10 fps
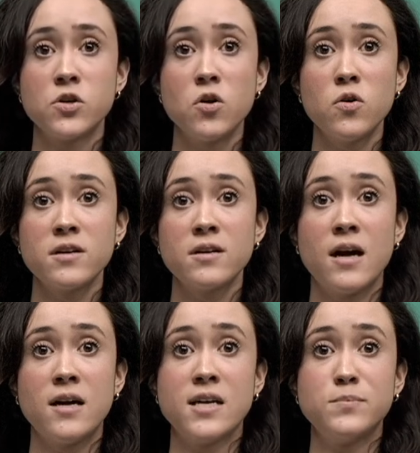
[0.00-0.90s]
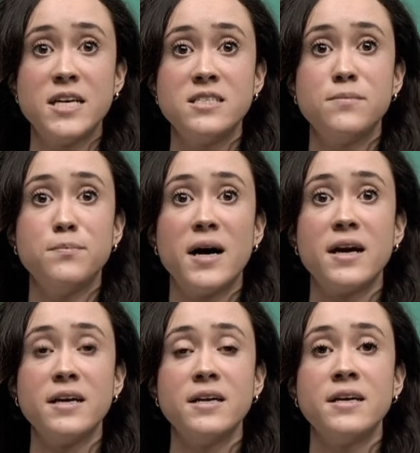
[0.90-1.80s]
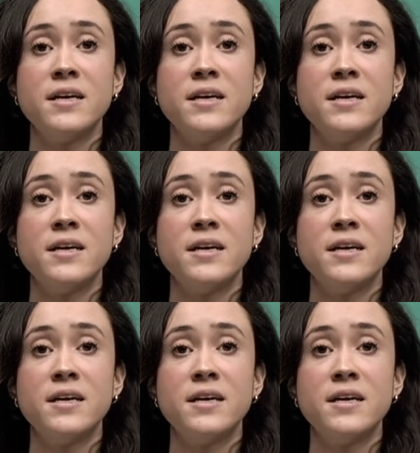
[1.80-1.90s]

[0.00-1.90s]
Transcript: Code and updating my